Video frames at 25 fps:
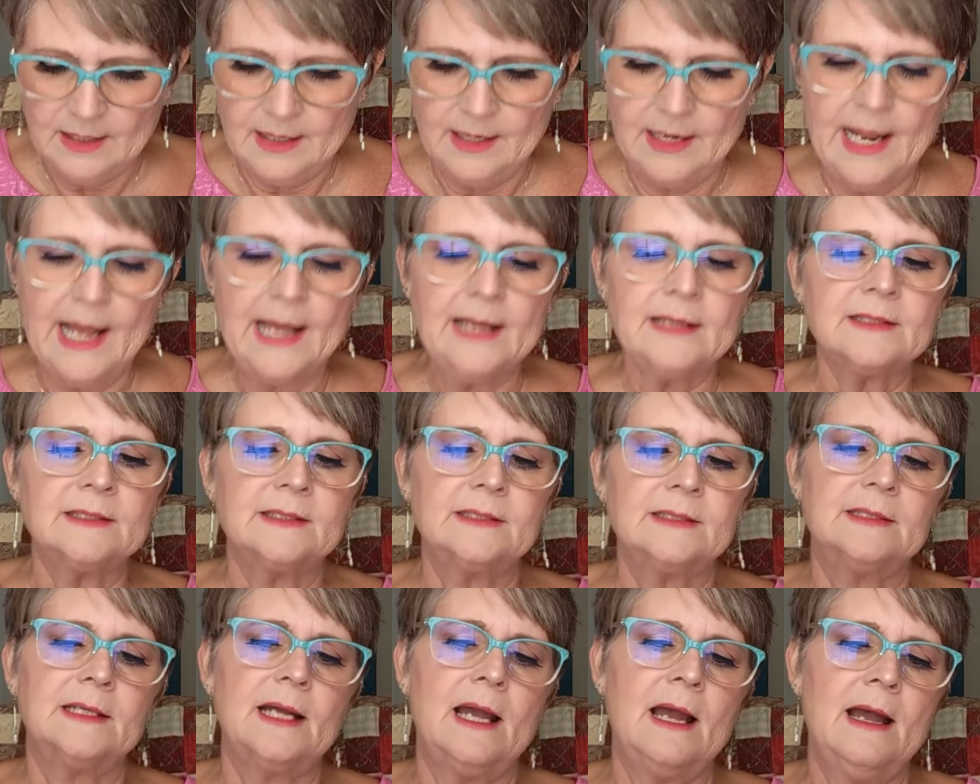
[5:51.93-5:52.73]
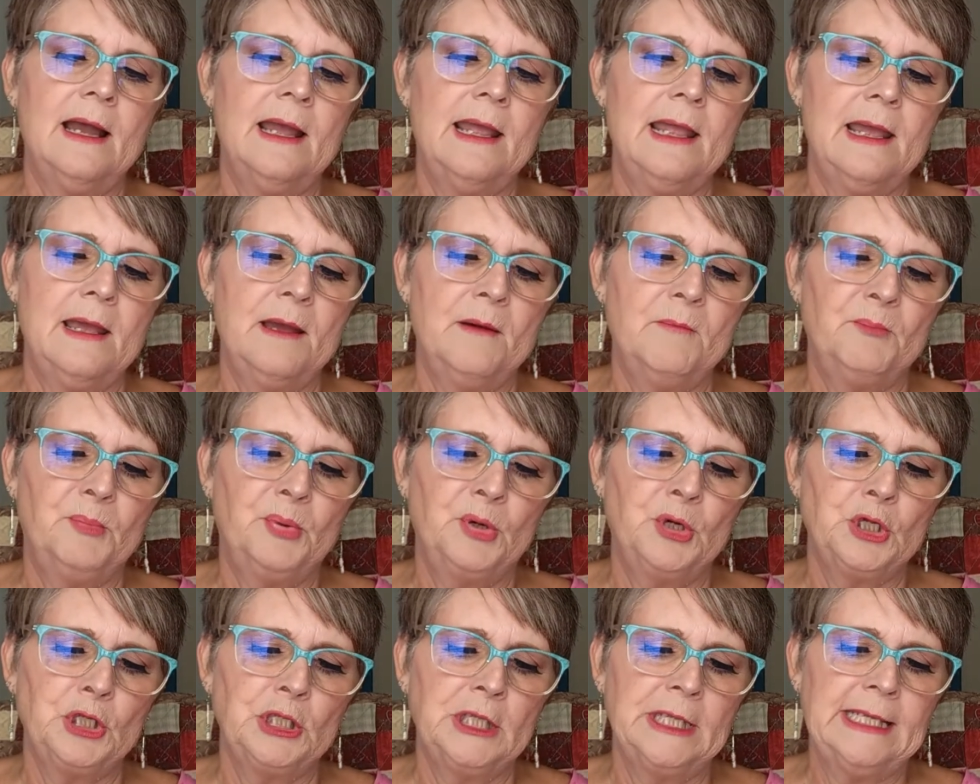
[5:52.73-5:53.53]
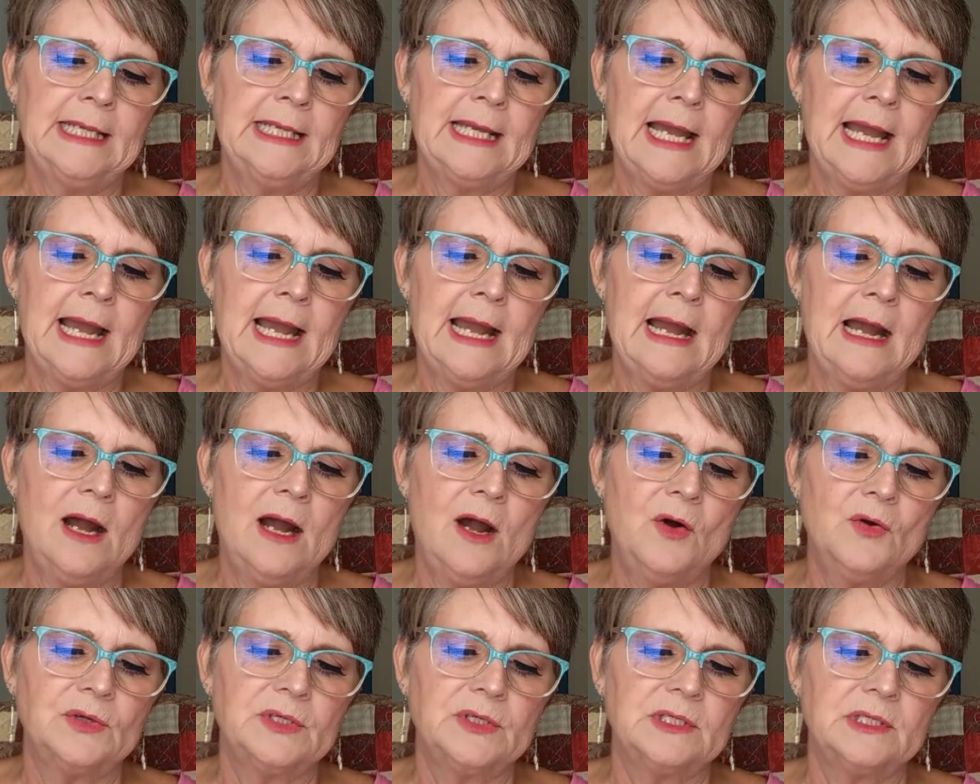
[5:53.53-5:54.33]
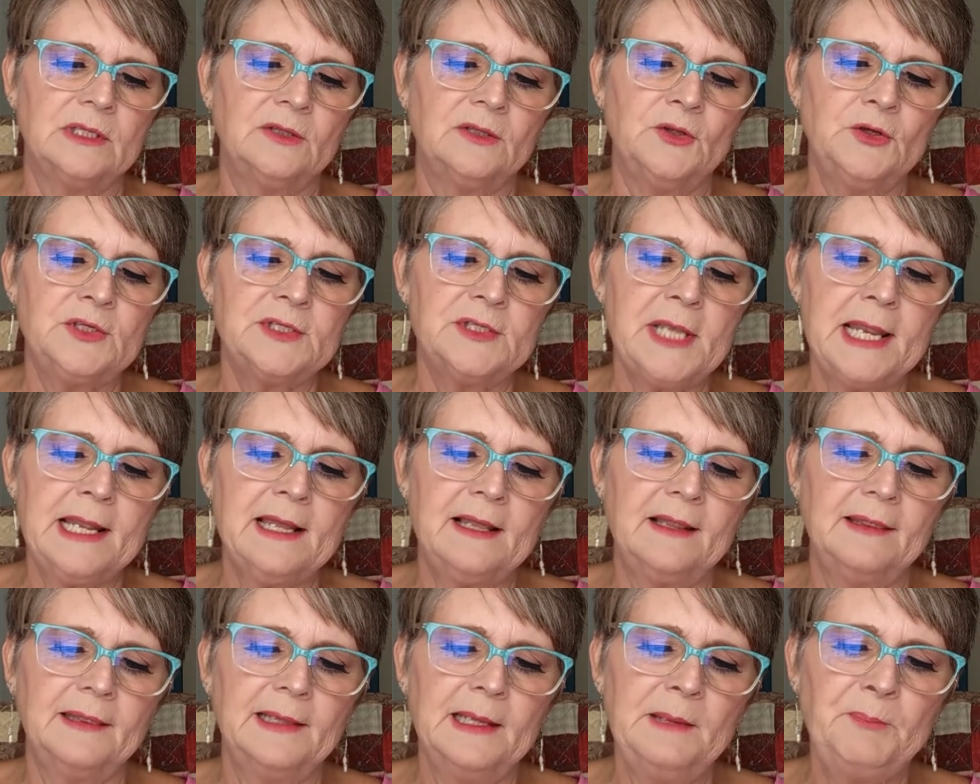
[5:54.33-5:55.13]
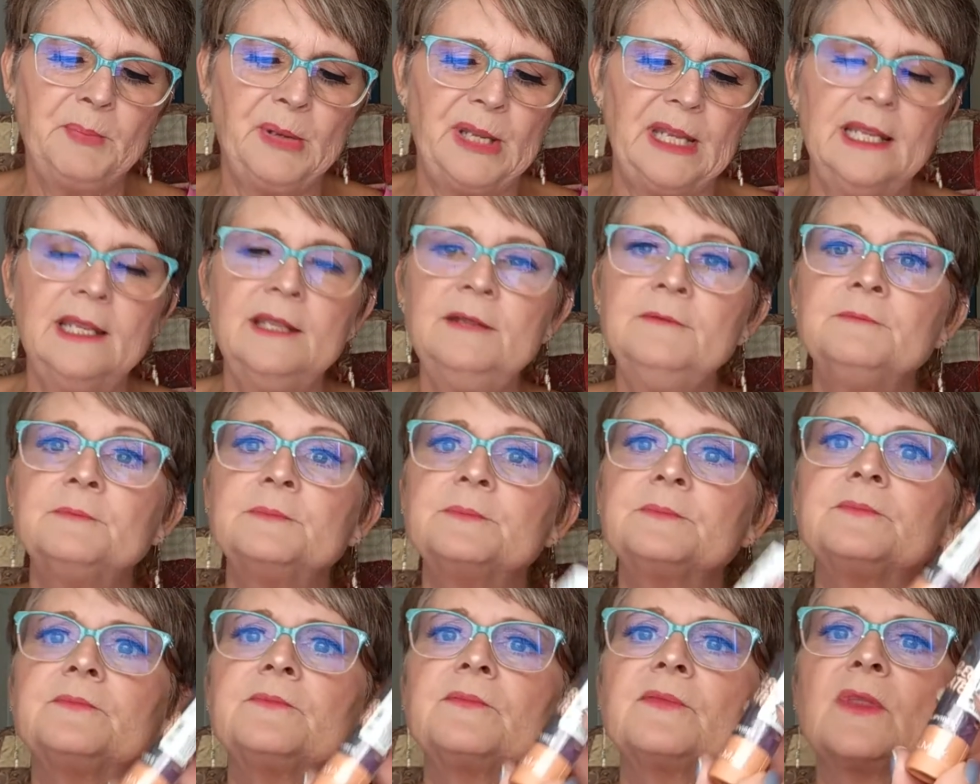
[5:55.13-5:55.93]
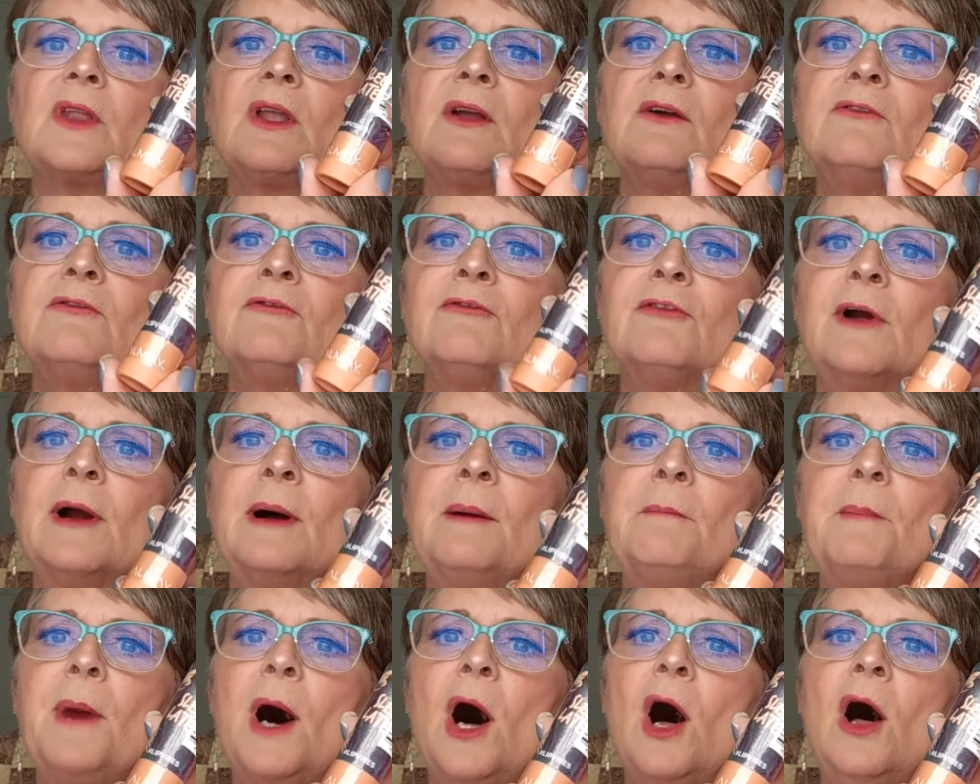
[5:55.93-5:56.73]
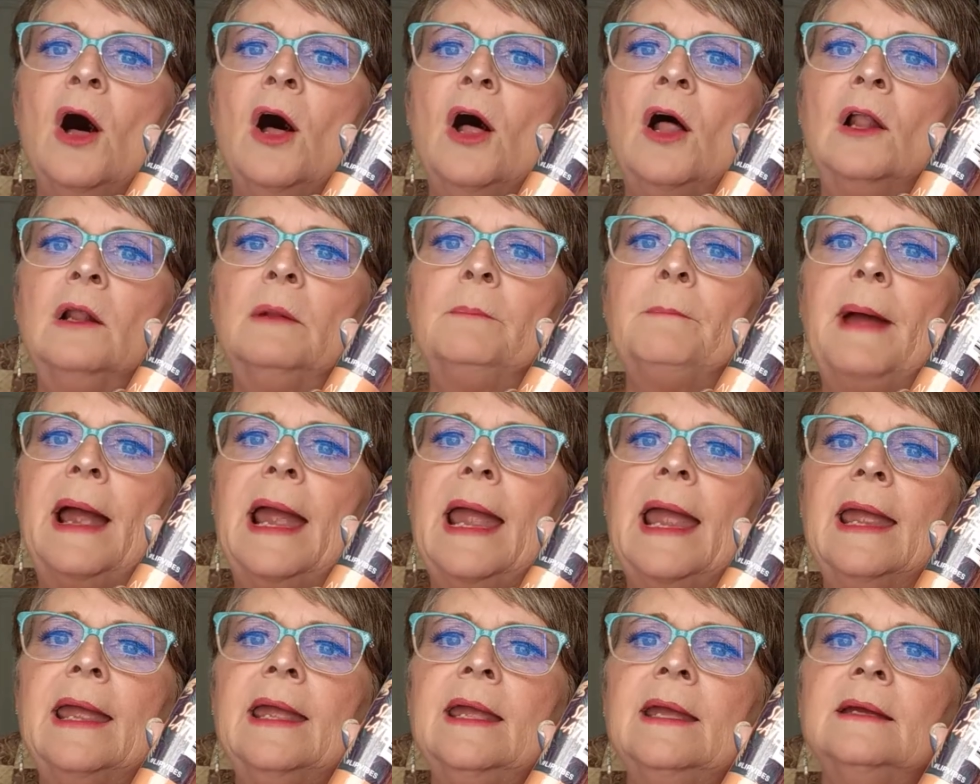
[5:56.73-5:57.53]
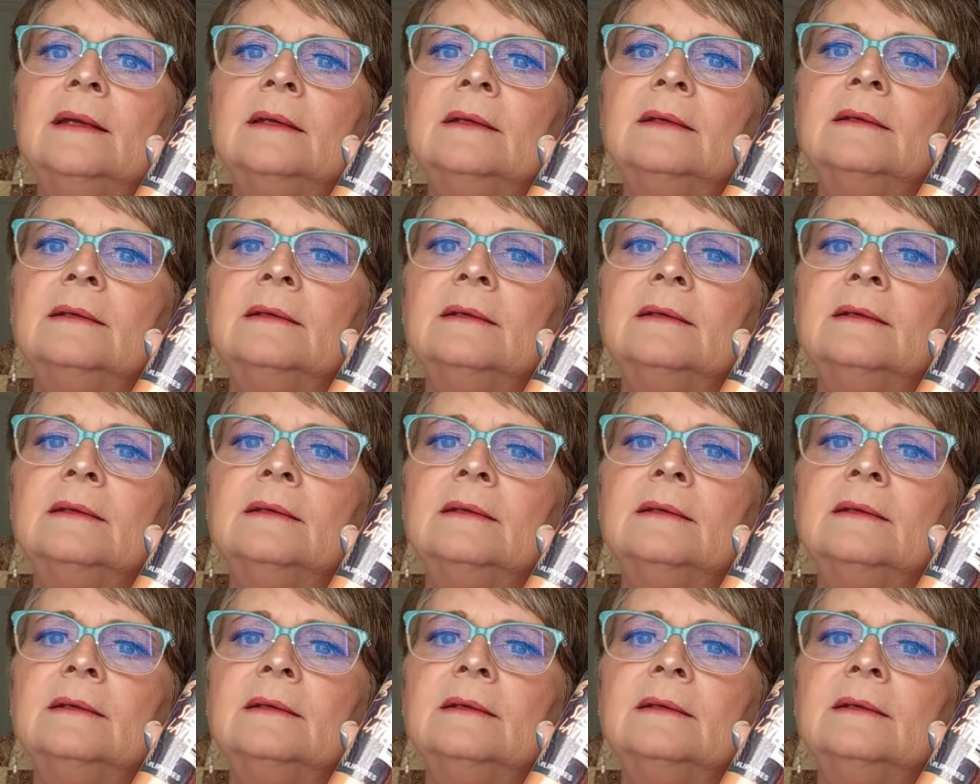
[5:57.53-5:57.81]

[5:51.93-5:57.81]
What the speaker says: Next, I am pulling out, it looks like a lippy from All May.